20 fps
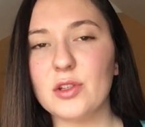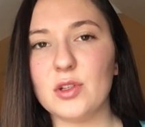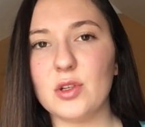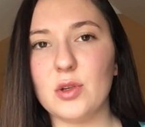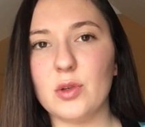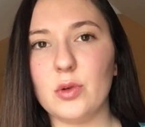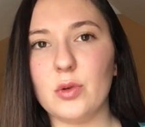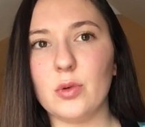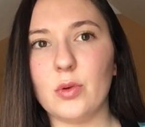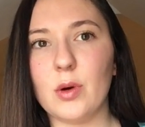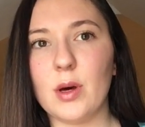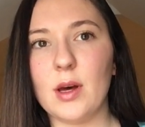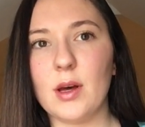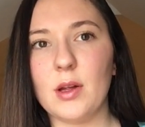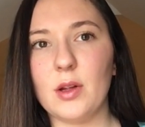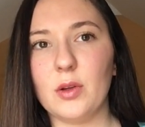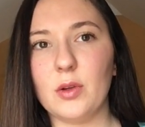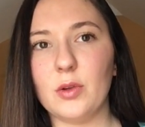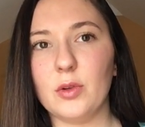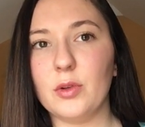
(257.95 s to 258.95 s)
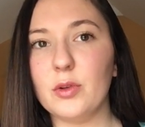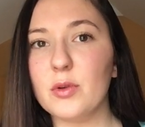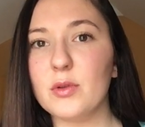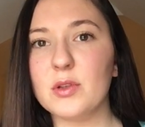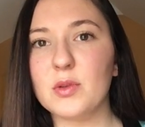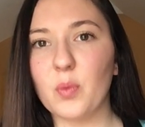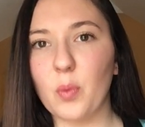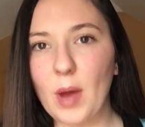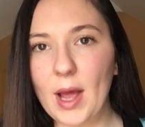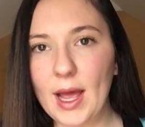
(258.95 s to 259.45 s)
to
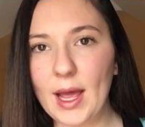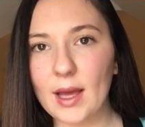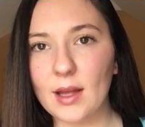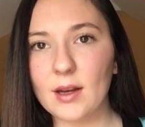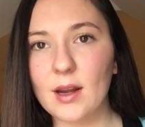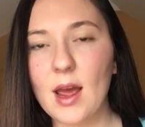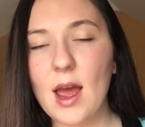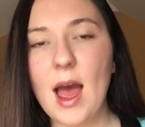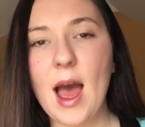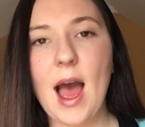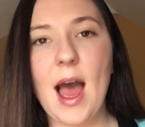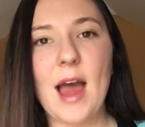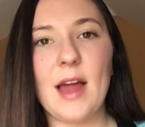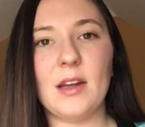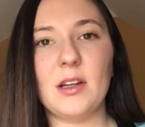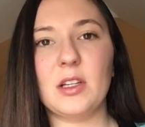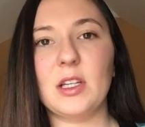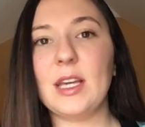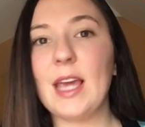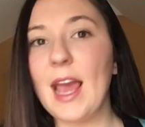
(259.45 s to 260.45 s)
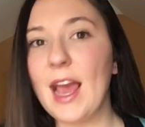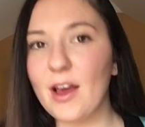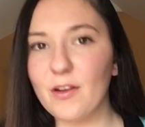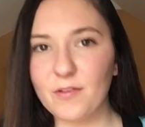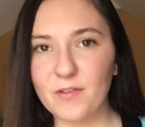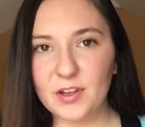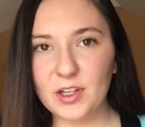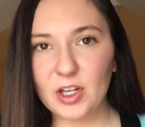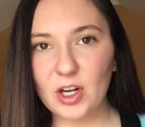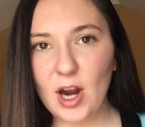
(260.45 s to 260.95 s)
lose weight and
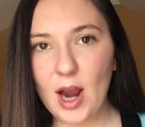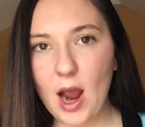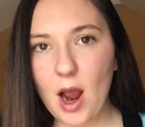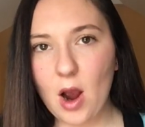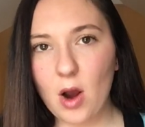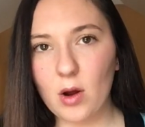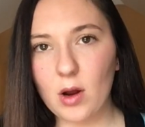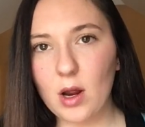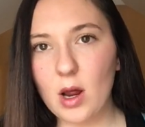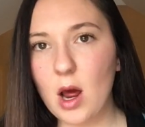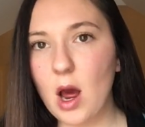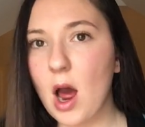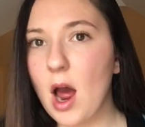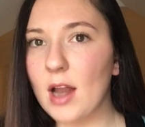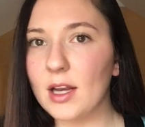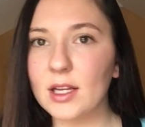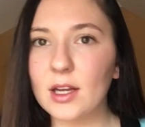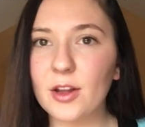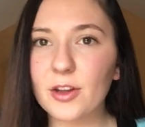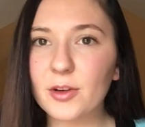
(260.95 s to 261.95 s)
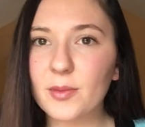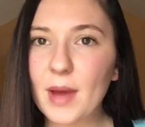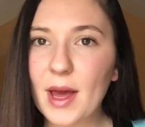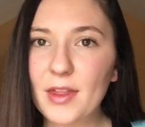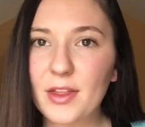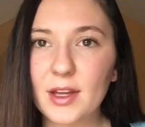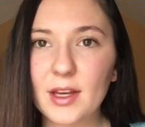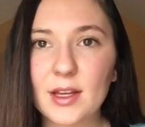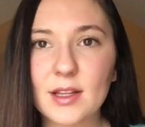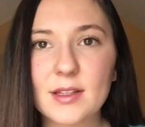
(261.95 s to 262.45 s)
can't figure out any other
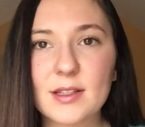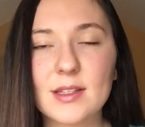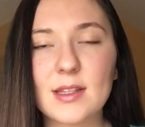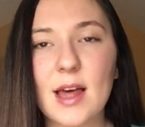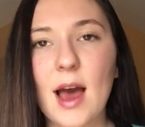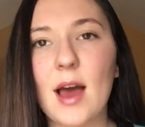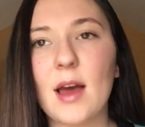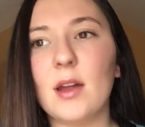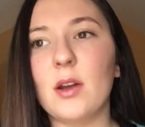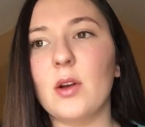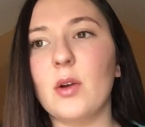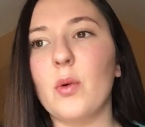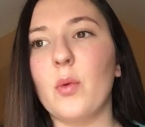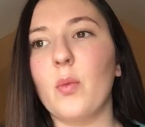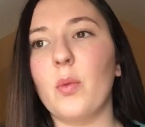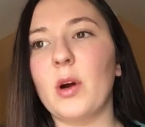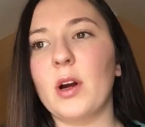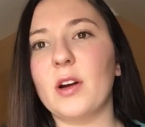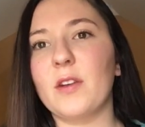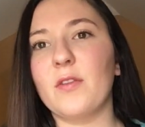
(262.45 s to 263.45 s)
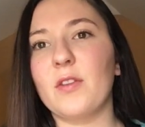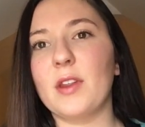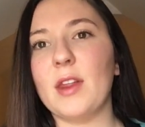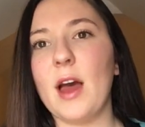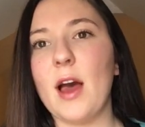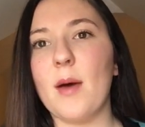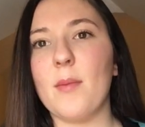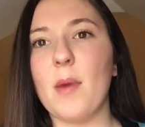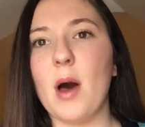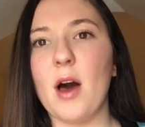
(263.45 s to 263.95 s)
methods that work for
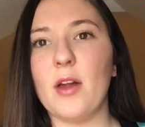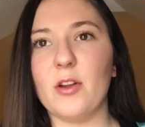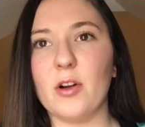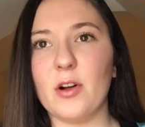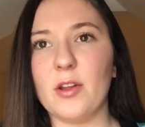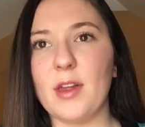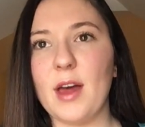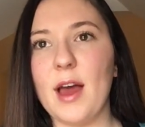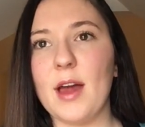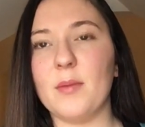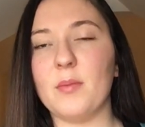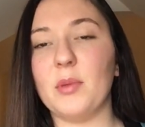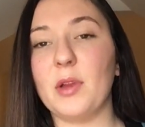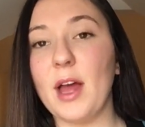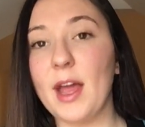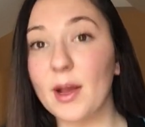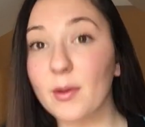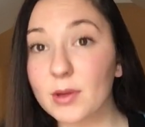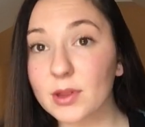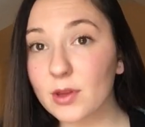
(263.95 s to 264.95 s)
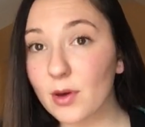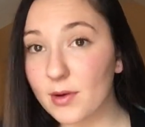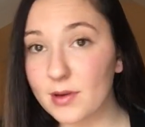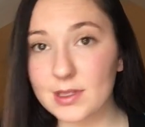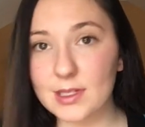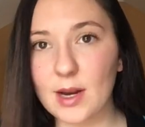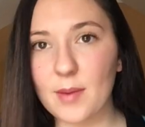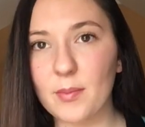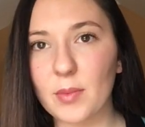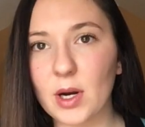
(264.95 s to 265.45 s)
them other than playing with
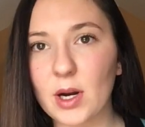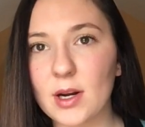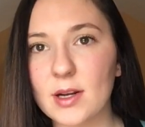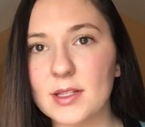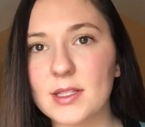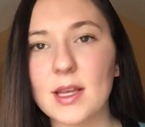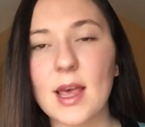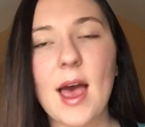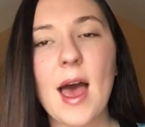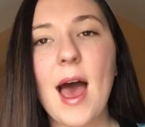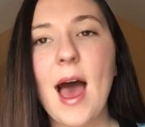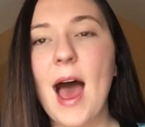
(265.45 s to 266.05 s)
those numbers.